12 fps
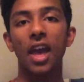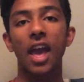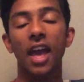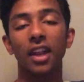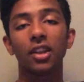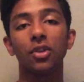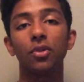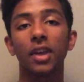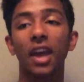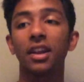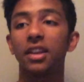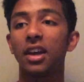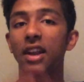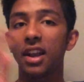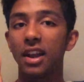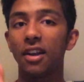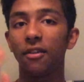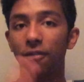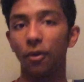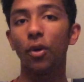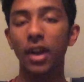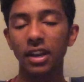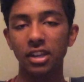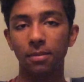and you get 4
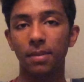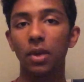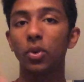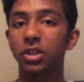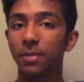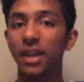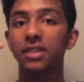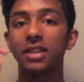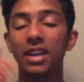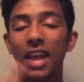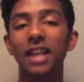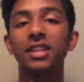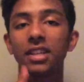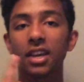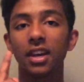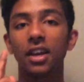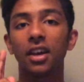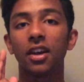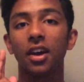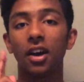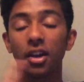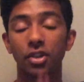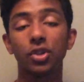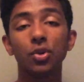ATP, which makes 2 net
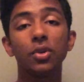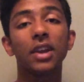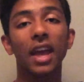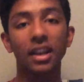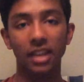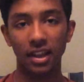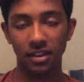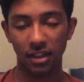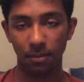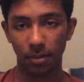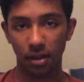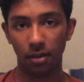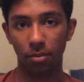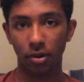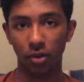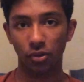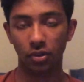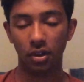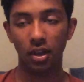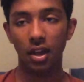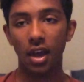ATP produced.